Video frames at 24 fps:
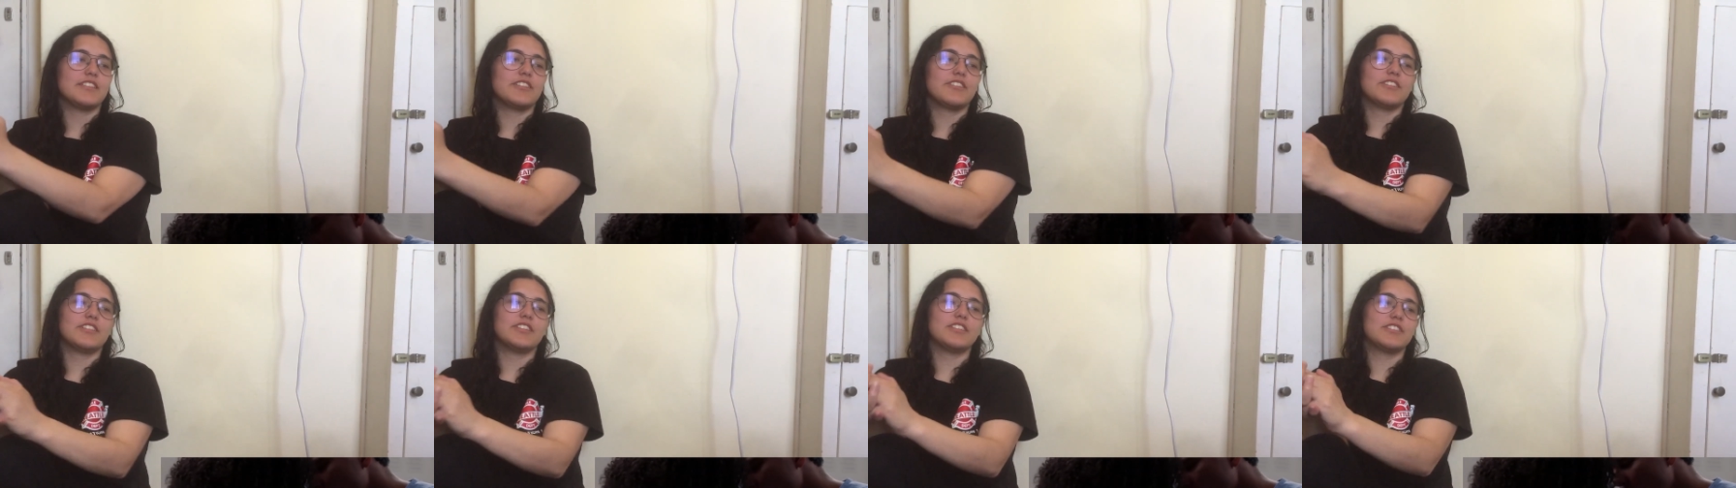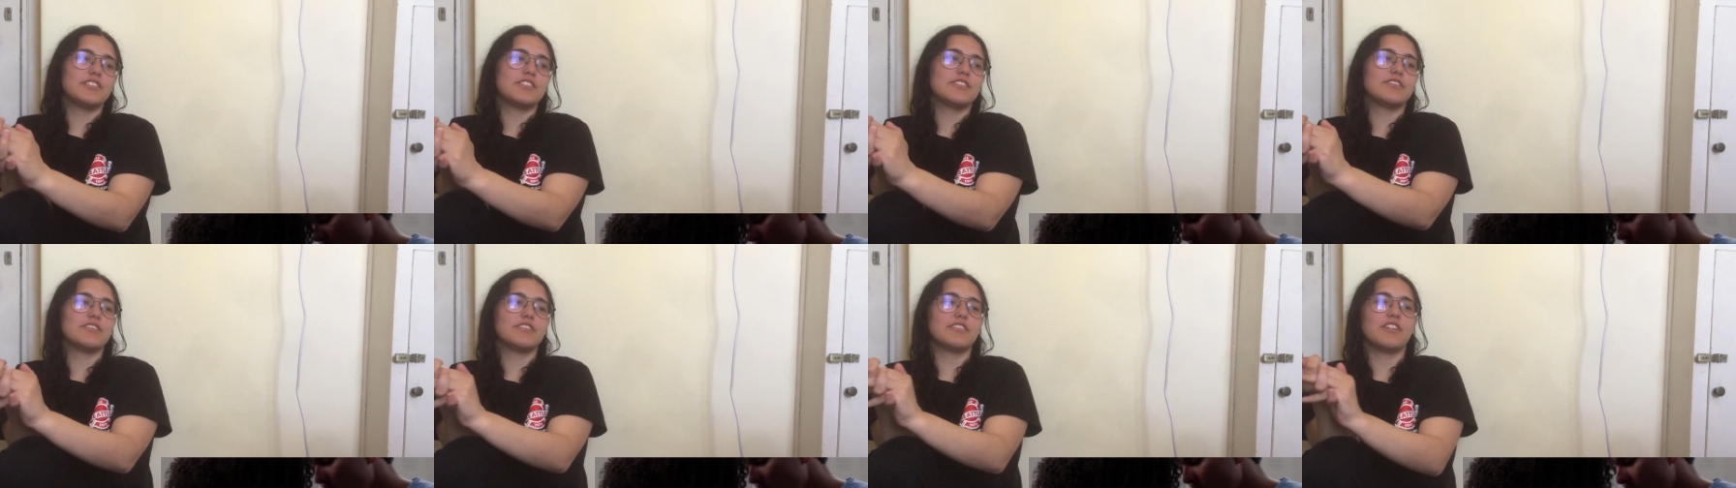You
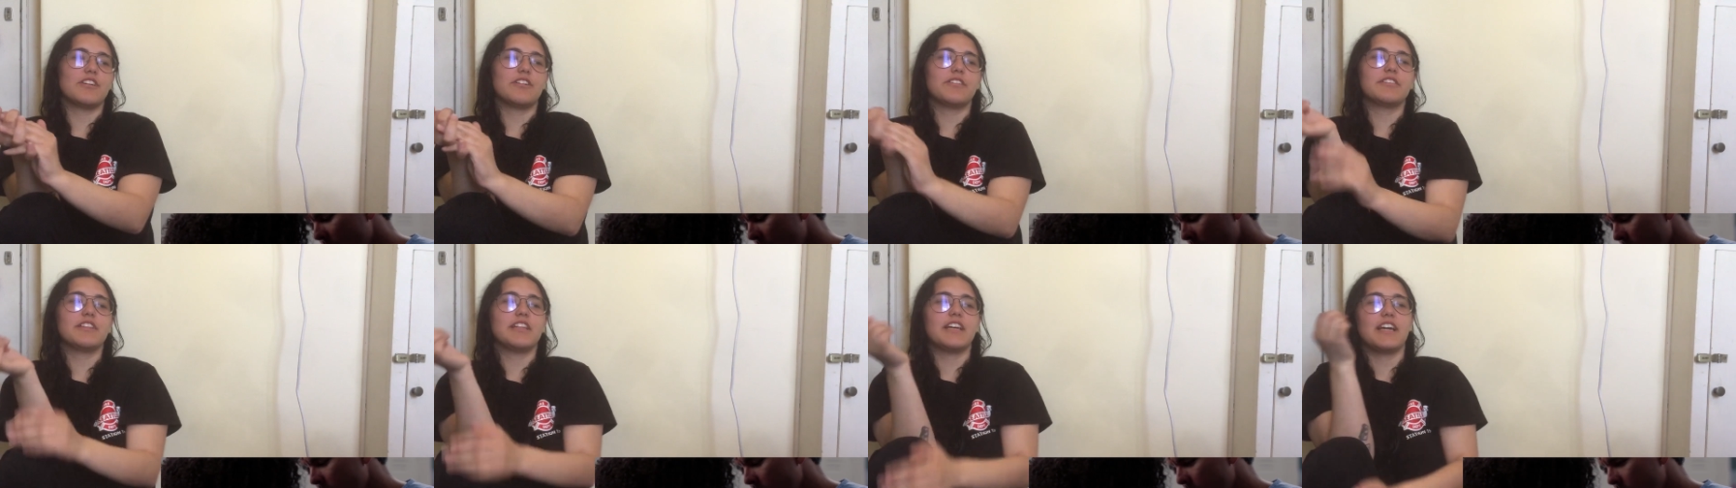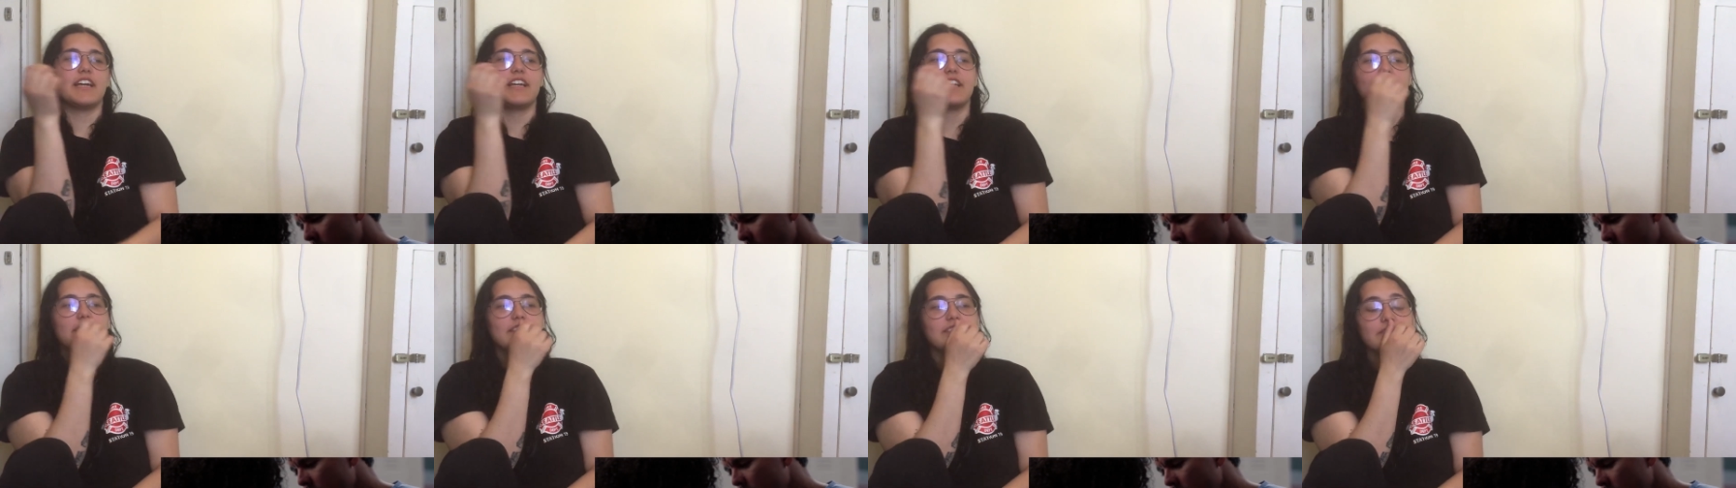need to know
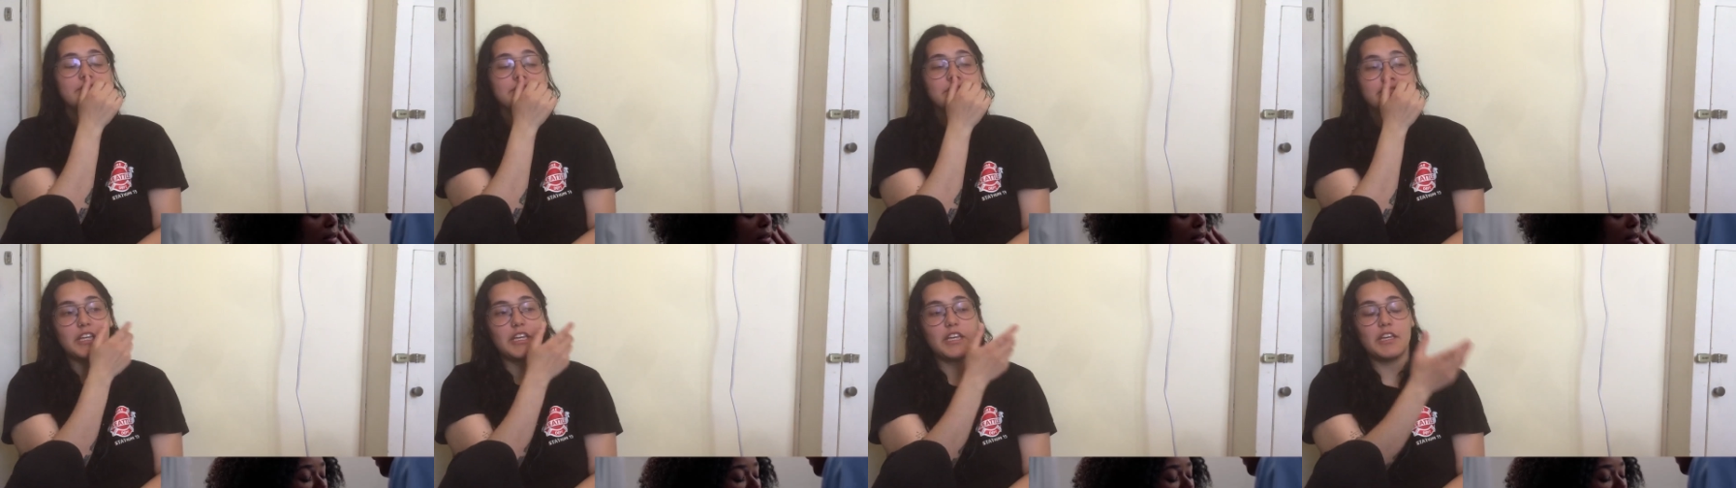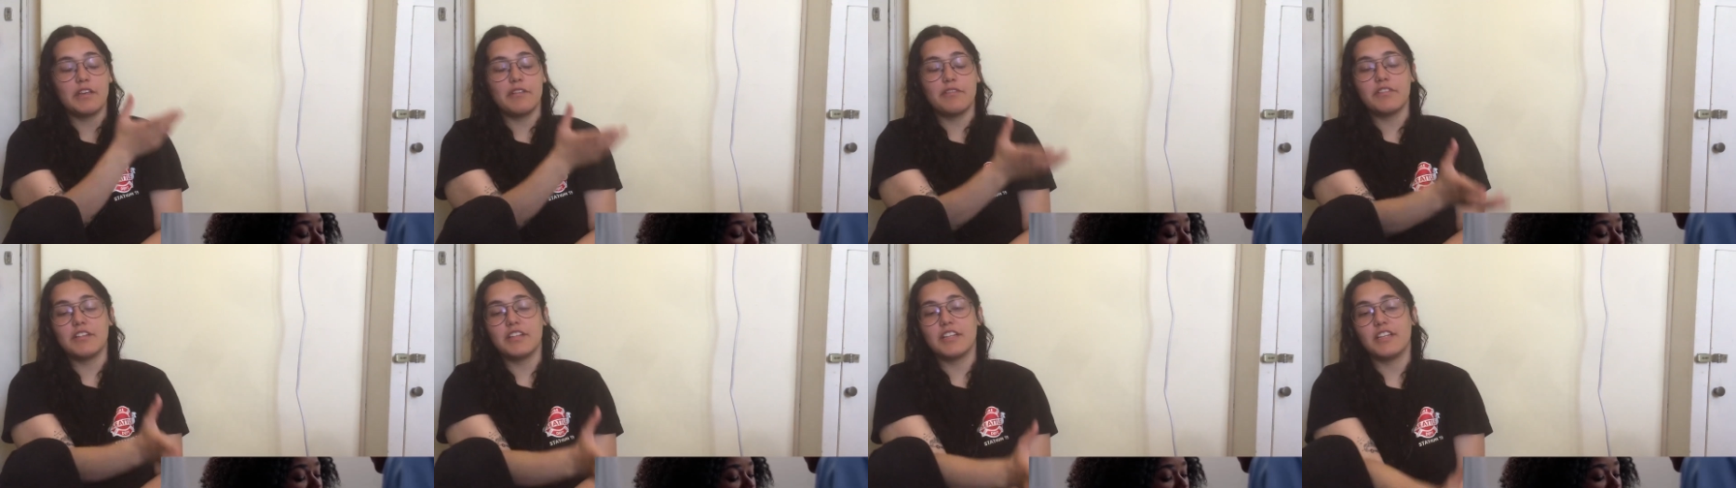that
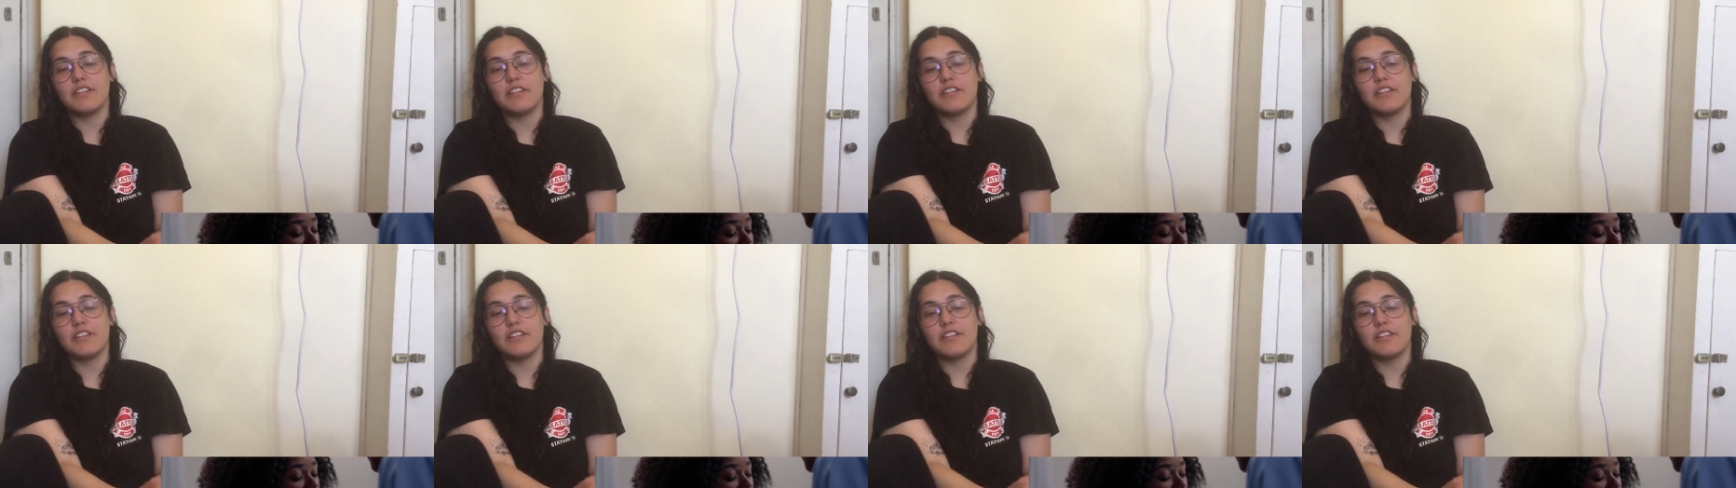even